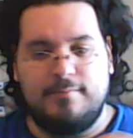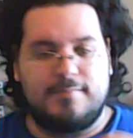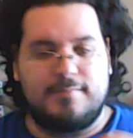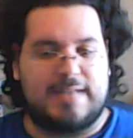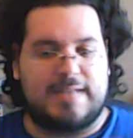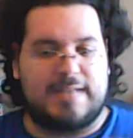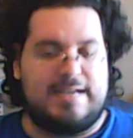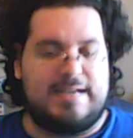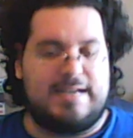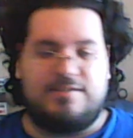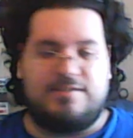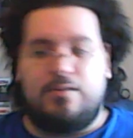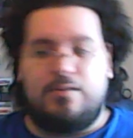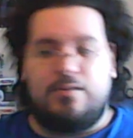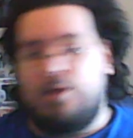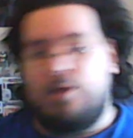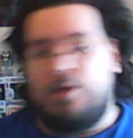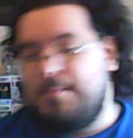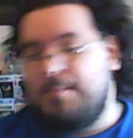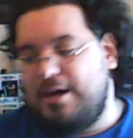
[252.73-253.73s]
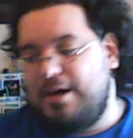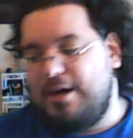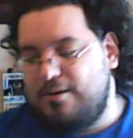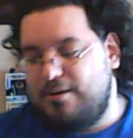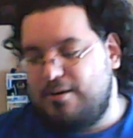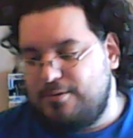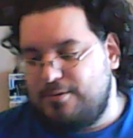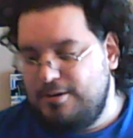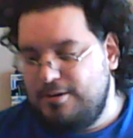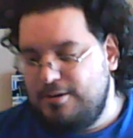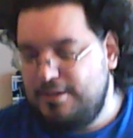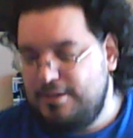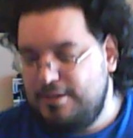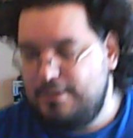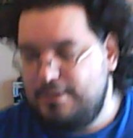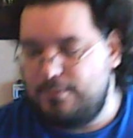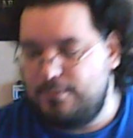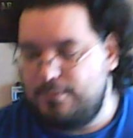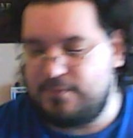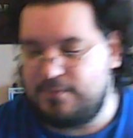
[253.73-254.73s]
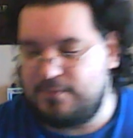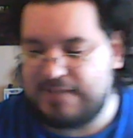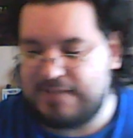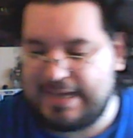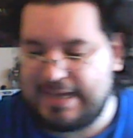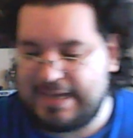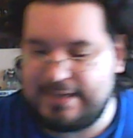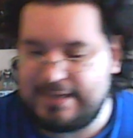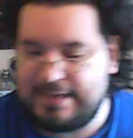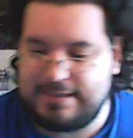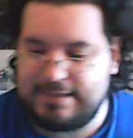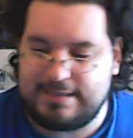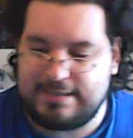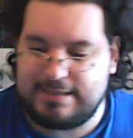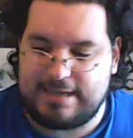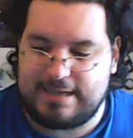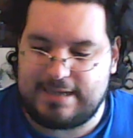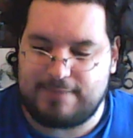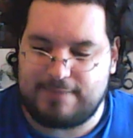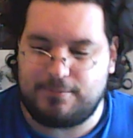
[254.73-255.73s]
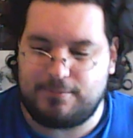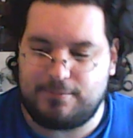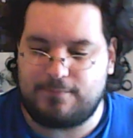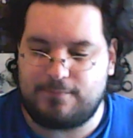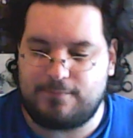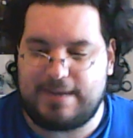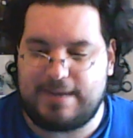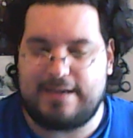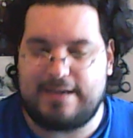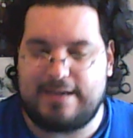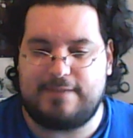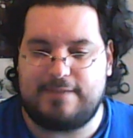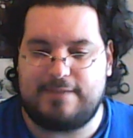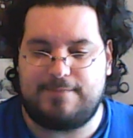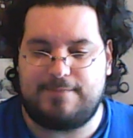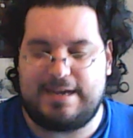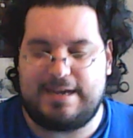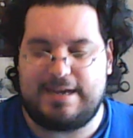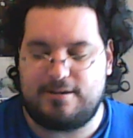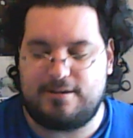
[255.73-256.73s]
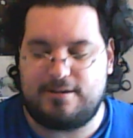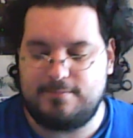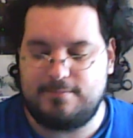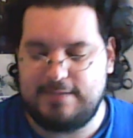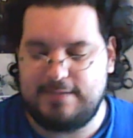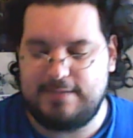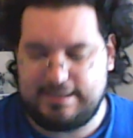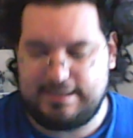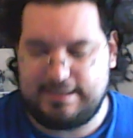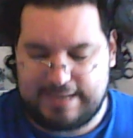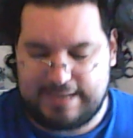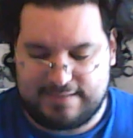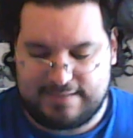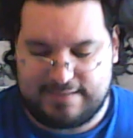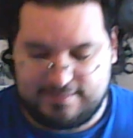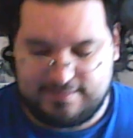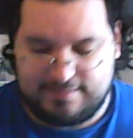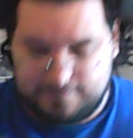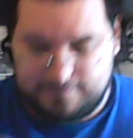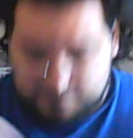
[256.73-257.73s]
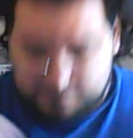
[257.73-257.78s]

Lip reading: I just didn't want to bother with that. I'd rather have gotten